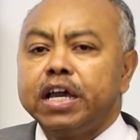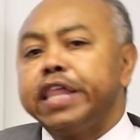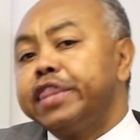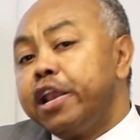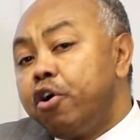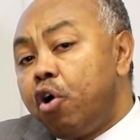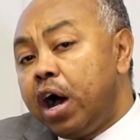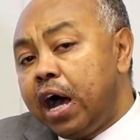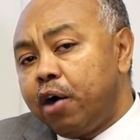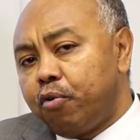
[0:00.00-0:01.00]
The
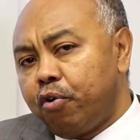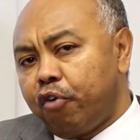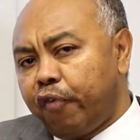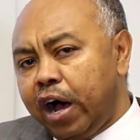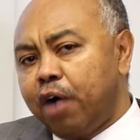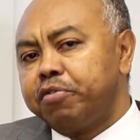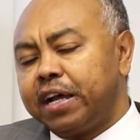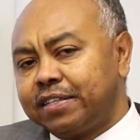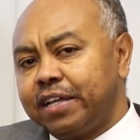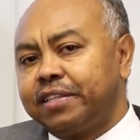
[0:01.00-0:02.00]
know-how of how
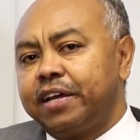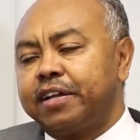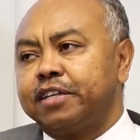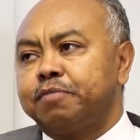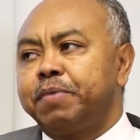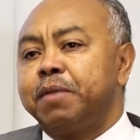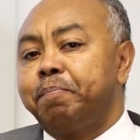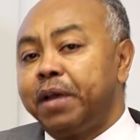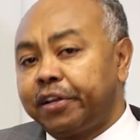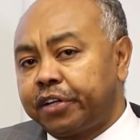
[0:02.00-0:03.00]
that center is
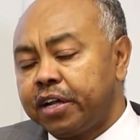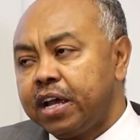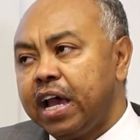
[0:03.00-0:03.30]
being built